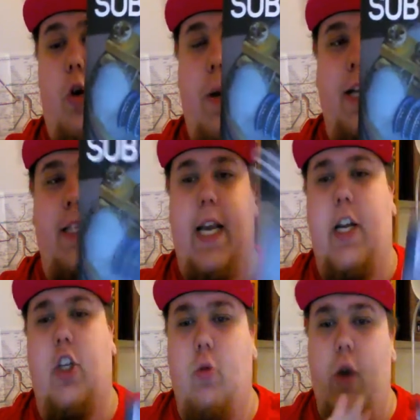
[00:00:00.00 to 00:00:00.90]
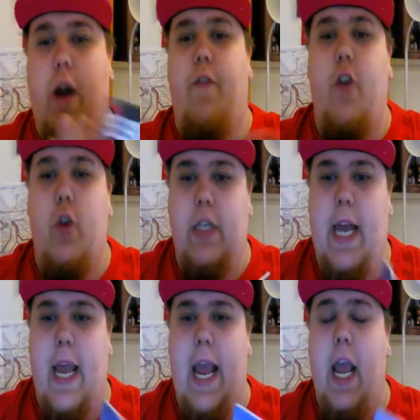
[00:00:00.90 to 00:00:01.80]
magazine. There's some great reviews in
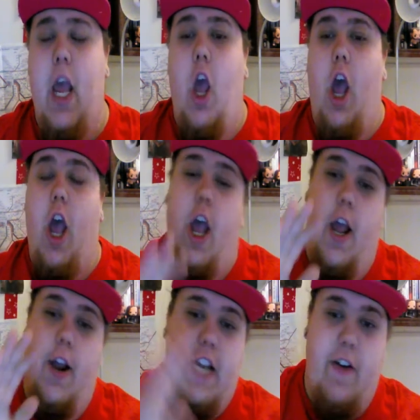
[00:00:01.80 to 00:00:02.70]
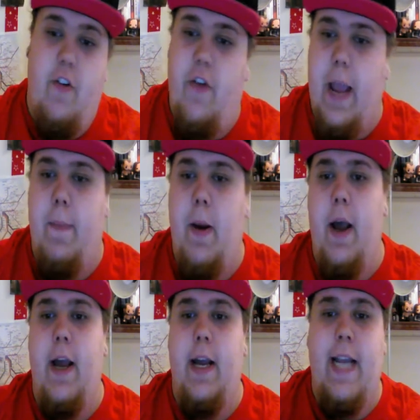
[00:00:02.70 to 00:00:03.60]
here. Devil
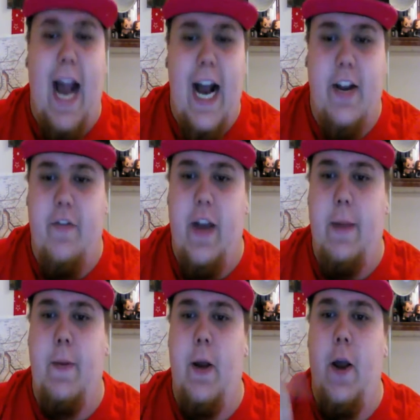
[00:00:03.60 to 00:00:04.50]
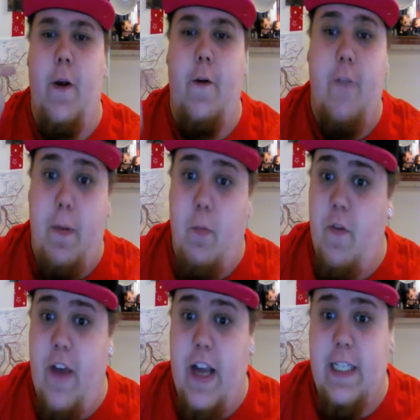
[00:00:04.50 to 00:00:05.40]
Vapor, Cardiff Vapor, Vaping
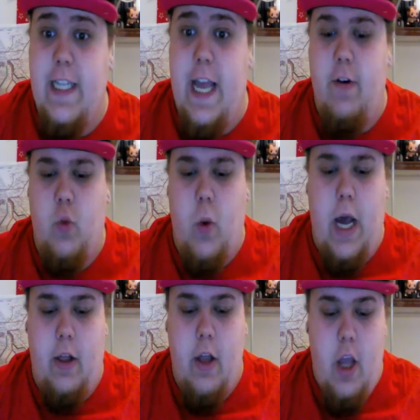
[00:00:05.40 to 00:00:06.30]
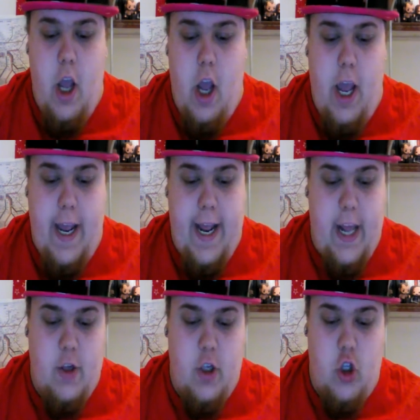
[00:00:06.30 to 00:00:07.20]
with Vic's in there as well.
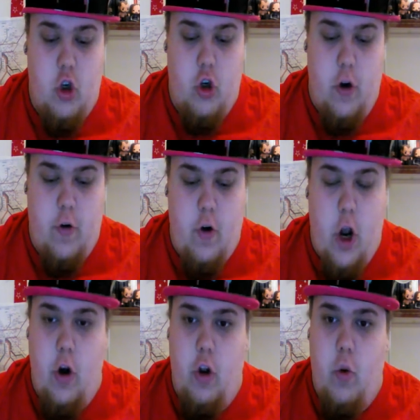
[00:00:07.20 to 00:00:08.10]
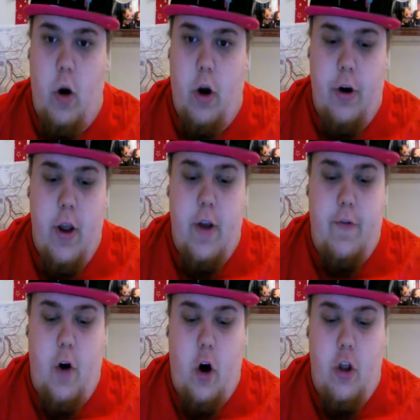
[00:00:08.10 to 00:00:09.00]
He's done another one
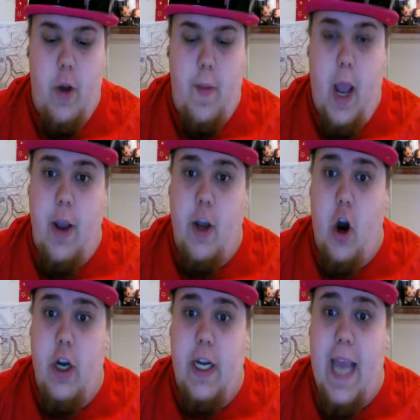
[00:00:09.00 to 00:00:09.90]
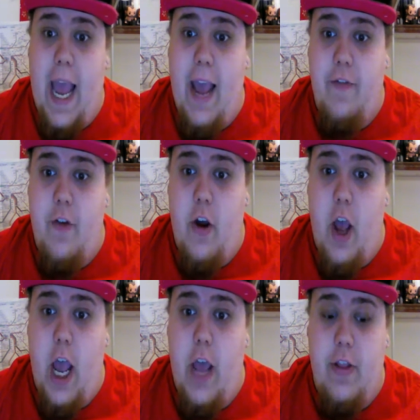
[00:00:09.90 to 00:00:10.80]
for them. You got Kev,
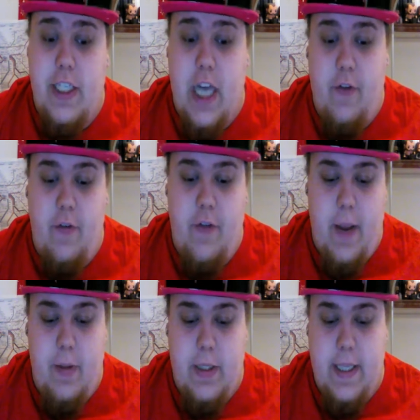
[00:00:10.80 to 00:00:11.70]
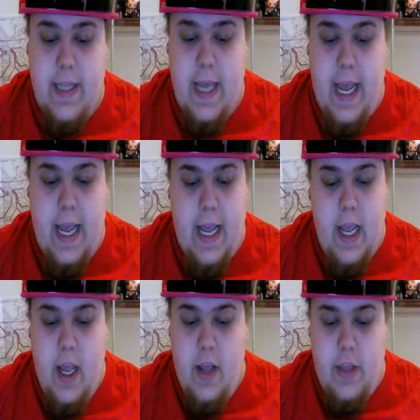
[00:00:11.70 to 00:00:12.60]
the Telford Vapors in there.
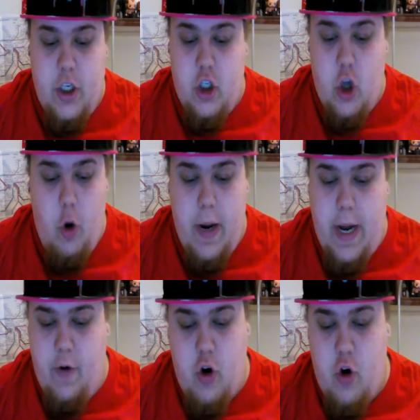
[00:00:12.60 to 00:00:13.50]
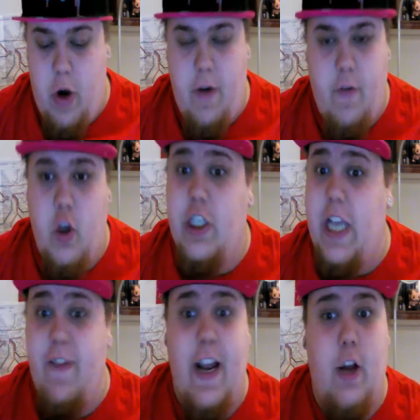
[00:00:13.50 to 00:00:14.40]
There's so many great reviews.
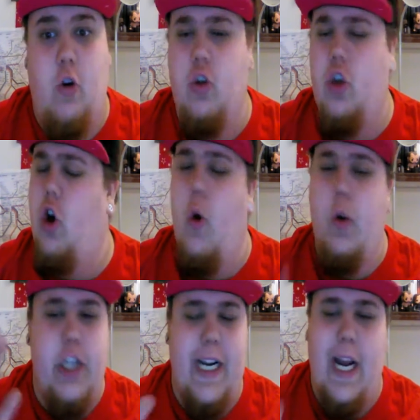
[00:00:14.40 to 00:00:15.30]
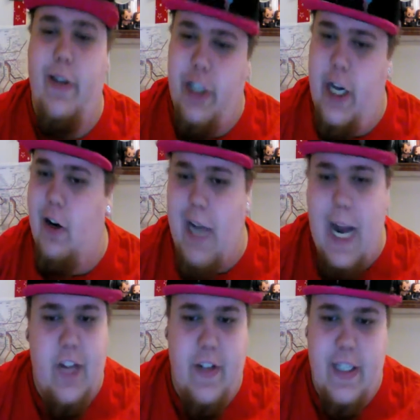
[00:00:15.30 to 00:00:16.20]
Steve Nichols, go and check out his channel. The
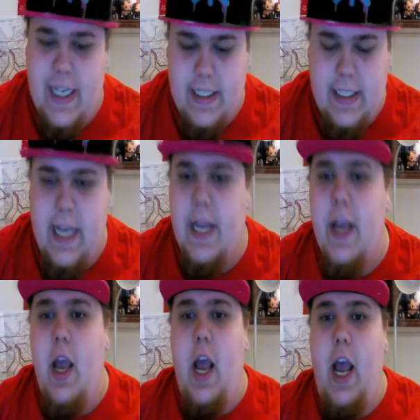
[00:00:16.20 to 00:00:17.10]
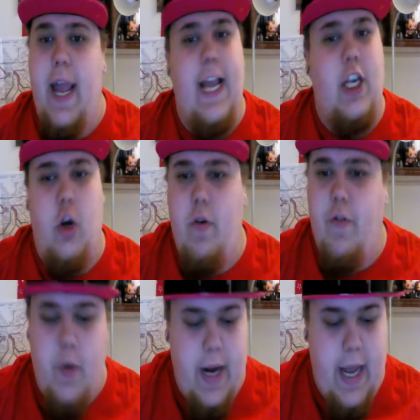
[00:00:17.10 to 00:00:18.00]
guy's fantastic. He's got a
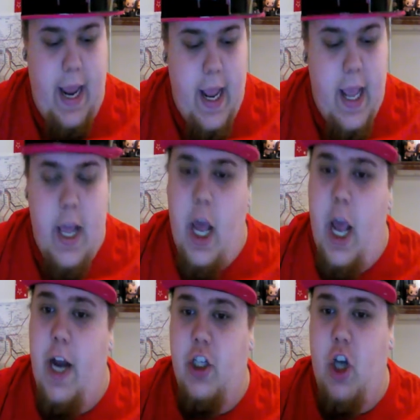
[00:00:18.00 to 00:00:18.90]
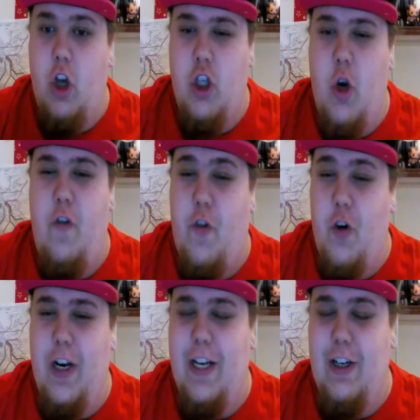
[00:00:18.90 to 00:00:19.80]
review in here. There's also a
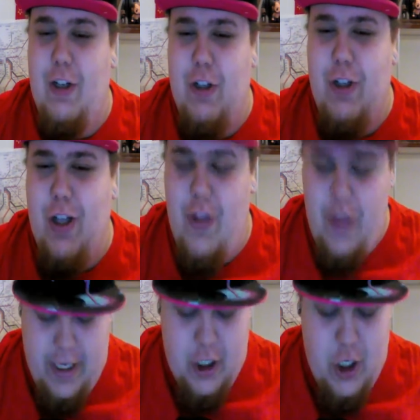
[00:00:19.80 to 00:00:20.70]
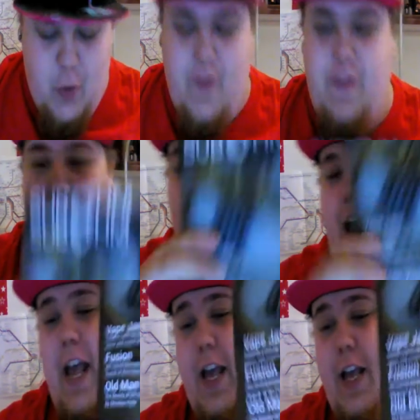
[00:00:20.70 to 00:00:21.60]
fun little thing to do with
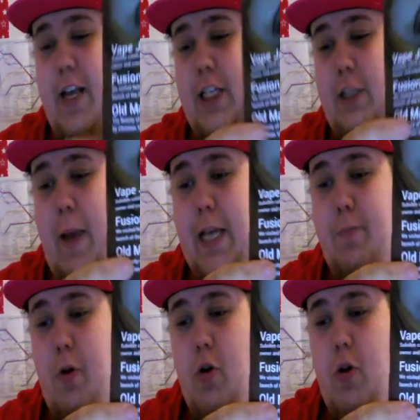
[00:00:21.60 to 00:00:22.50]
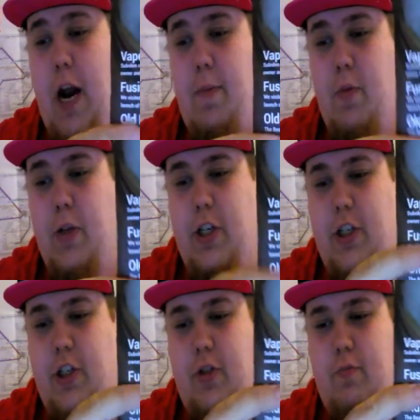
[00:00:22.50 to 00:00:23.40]
their space program, which
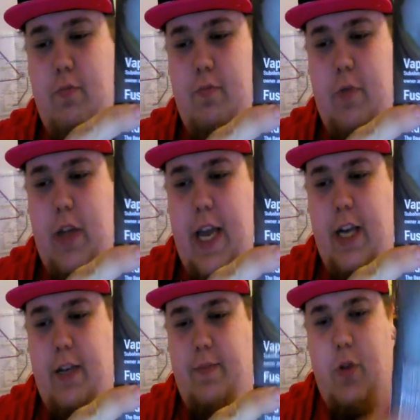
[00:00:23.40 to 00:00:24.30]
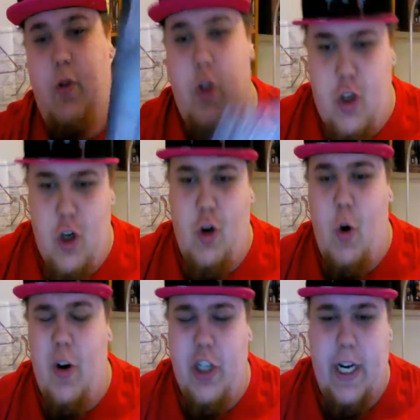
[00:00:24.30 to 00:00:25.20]
is here. So
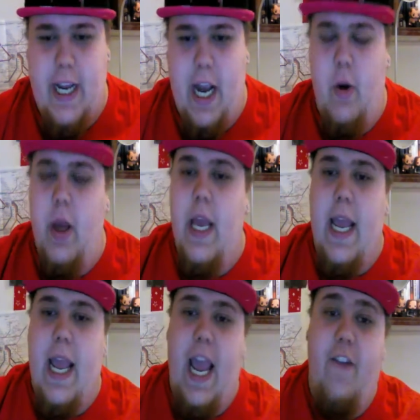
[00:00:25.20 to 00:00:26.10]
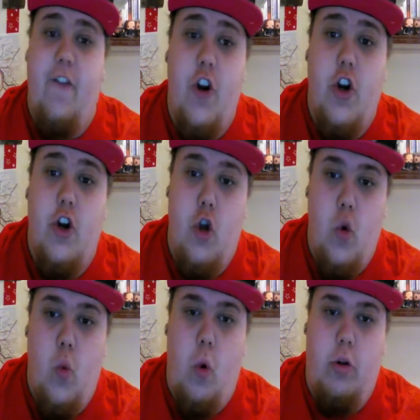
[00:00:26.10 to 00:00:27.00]
go and check it out. If you
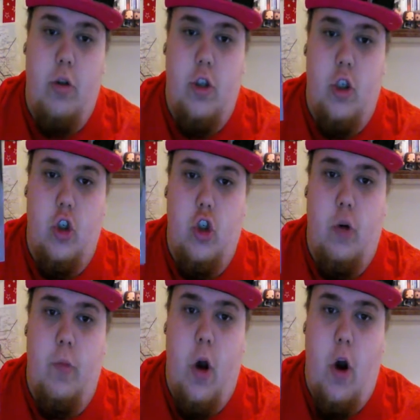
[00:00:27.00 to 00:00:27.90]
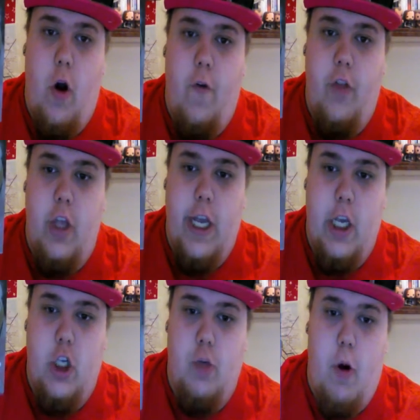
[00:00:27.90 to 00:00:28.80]
do want some of
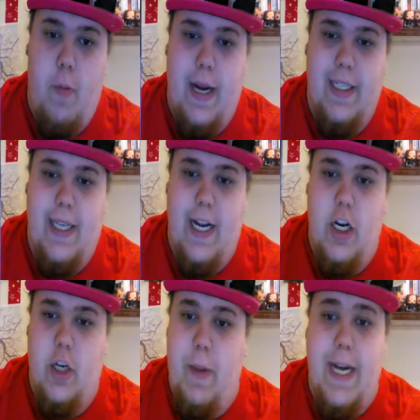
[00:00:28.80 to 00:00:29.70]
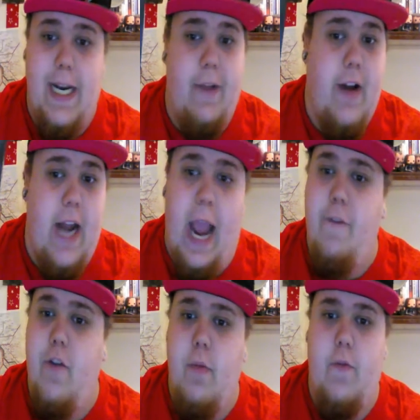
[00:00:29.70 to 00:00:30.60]
the Suborn magazine being delivered
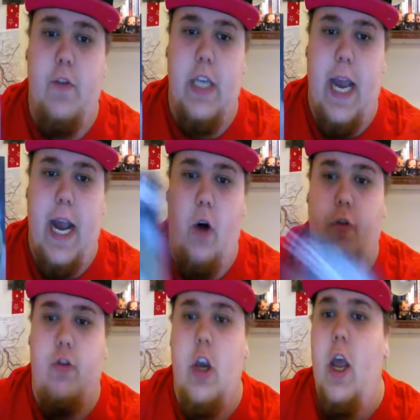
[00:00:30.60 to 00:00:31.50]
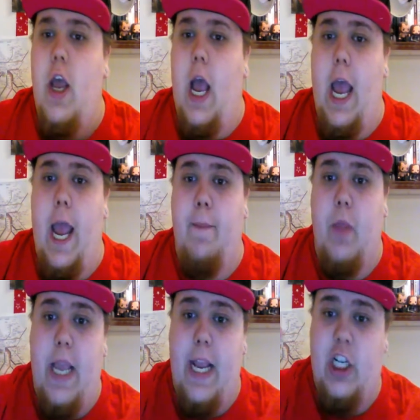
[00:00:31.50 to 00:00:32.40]
every month to your house,
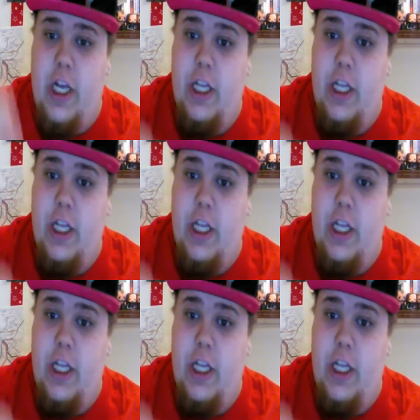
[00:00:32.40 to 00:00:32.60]
check the